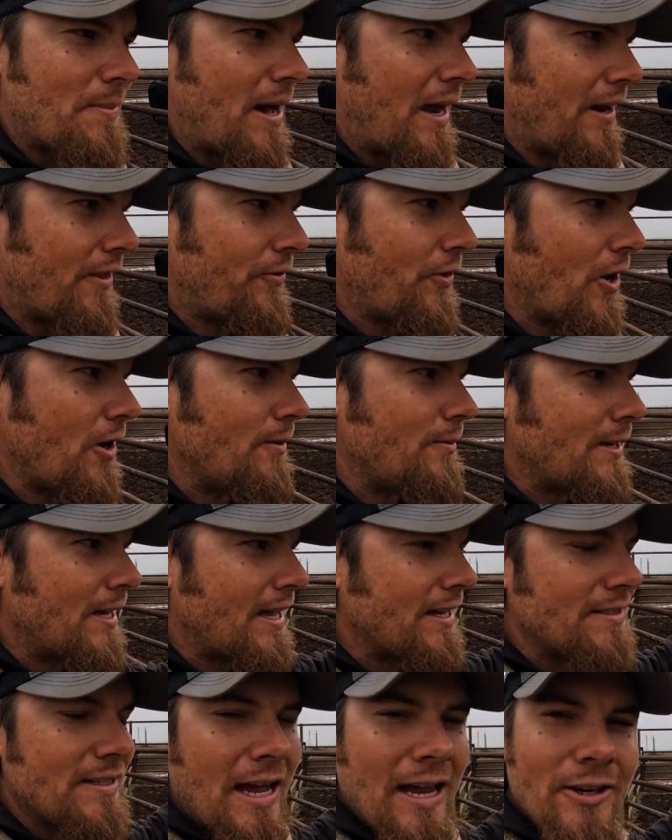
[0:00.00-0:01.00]
about it though,
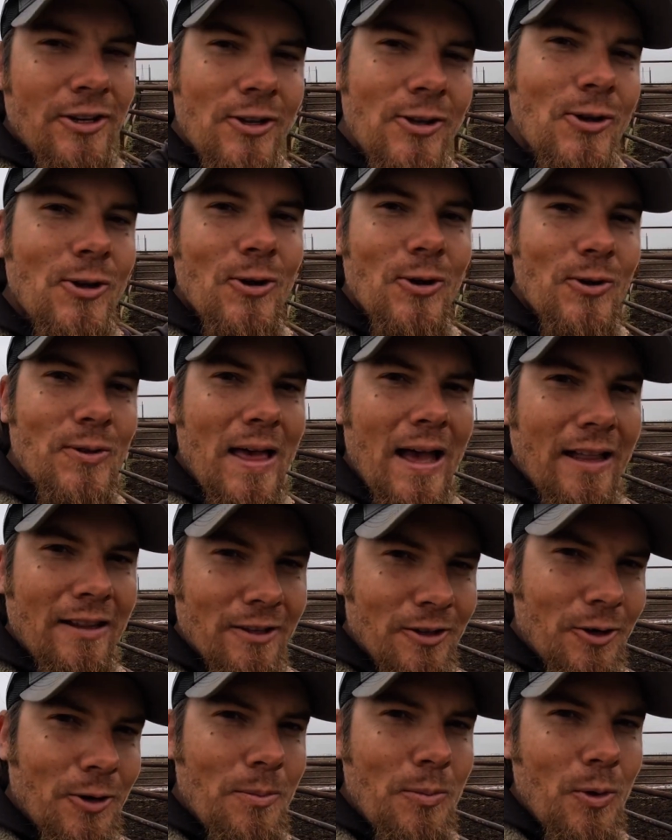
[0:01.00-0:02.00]
because I knew that
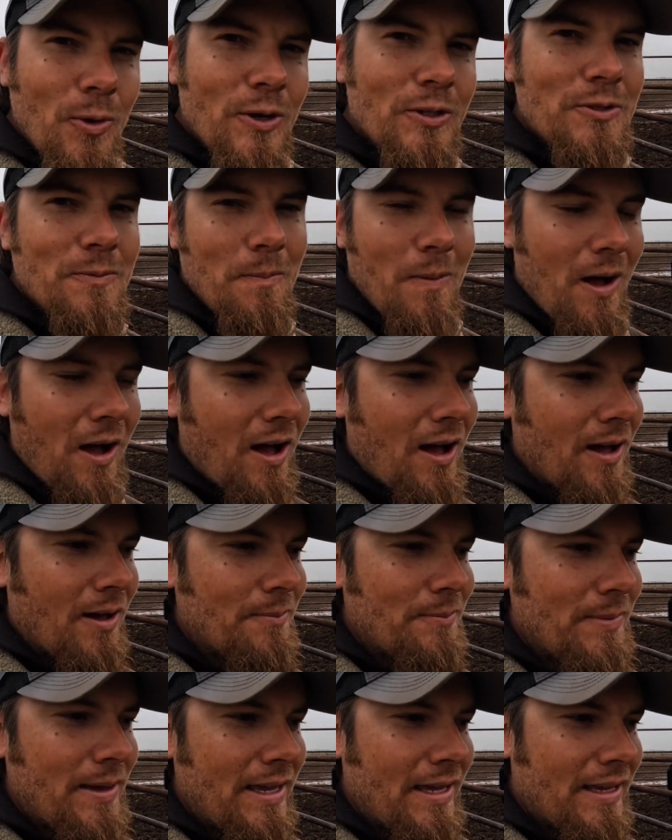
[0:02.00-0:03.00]
little boy's
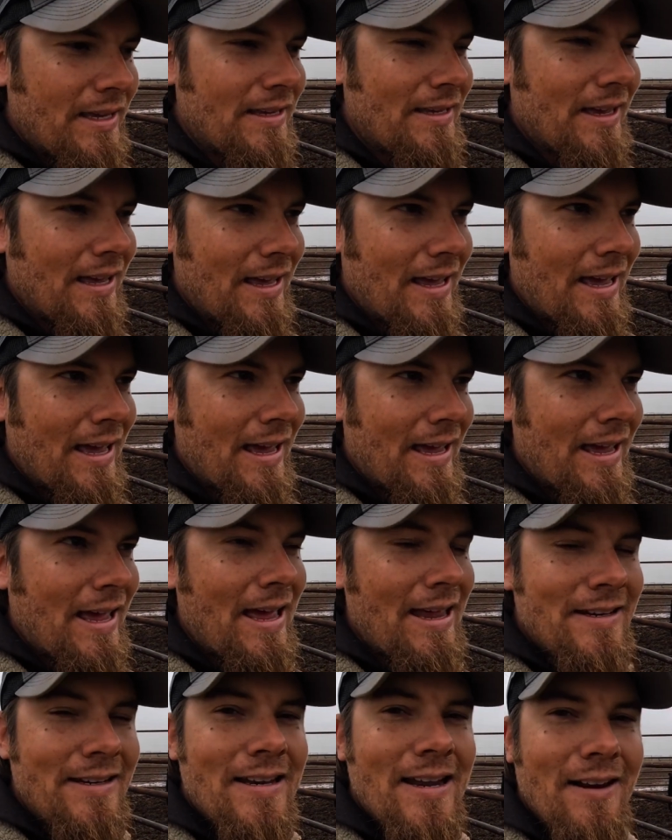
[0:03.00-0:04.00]
mom
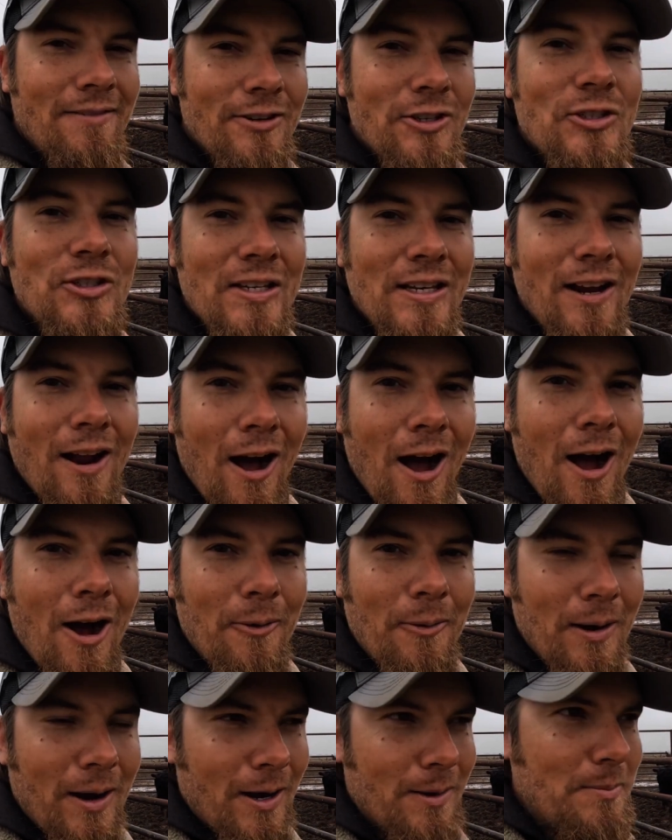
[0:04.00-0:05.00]
had never seen a
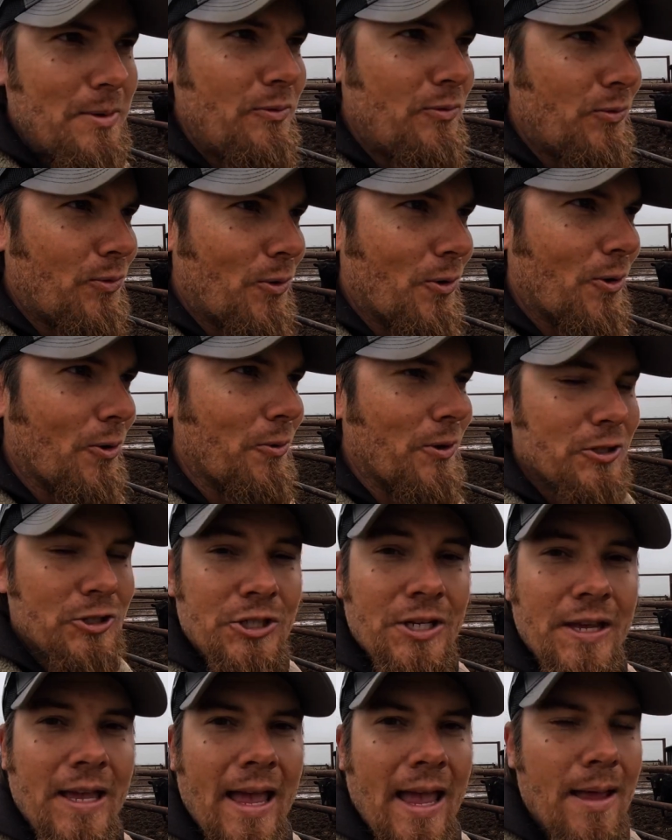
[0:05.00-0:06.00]
hot wire before where
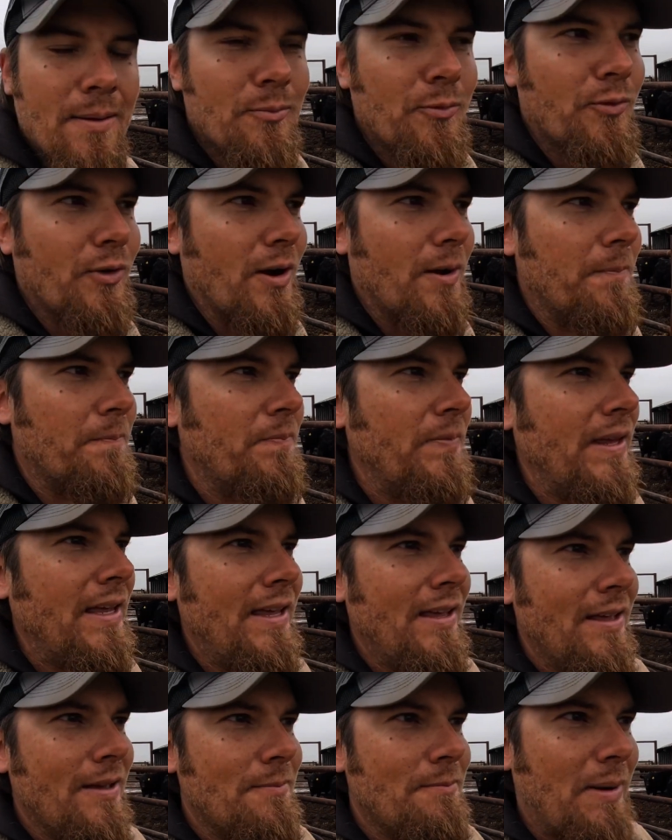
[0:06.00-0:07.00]
she came from.
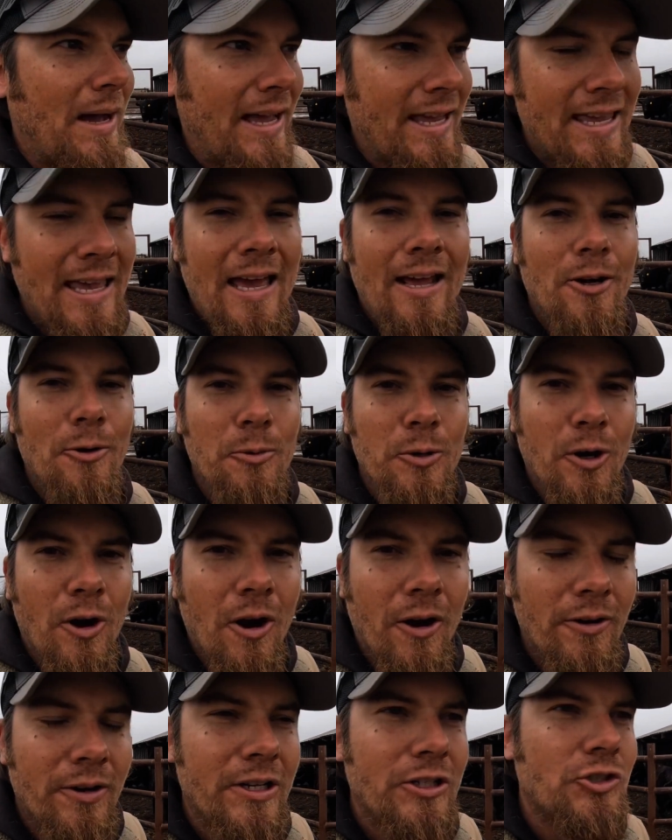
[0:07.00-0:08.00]
My cattle were
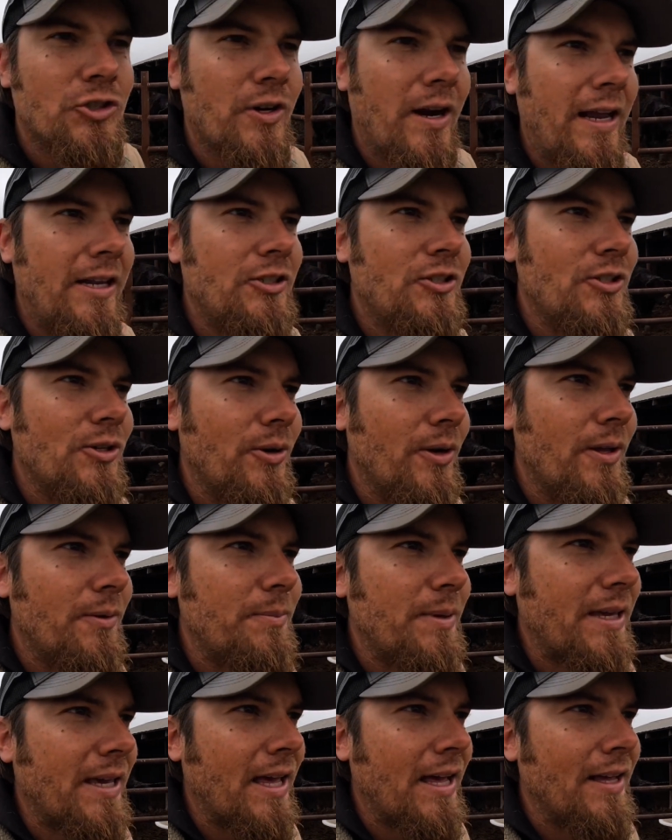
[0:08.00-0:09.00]
already trained to it
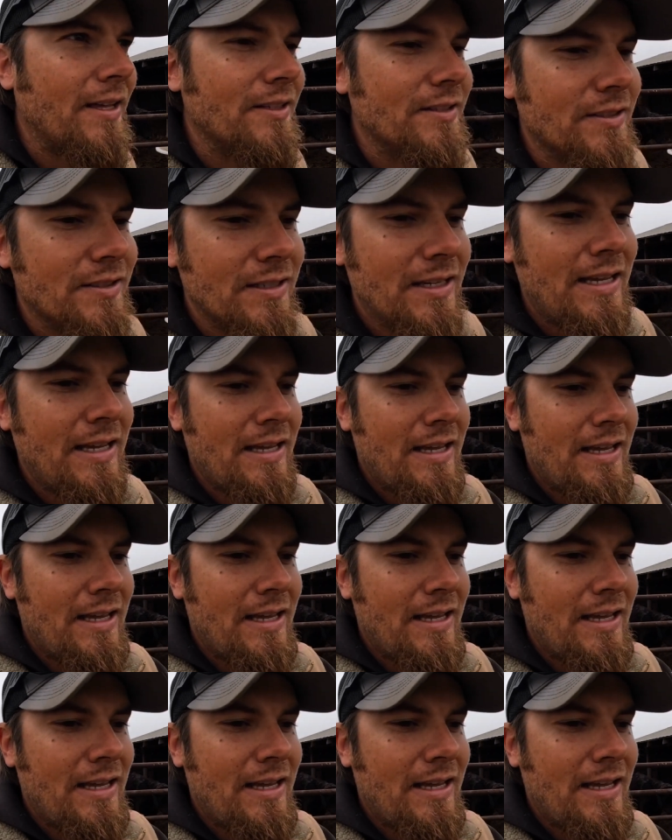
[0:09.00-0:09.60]
because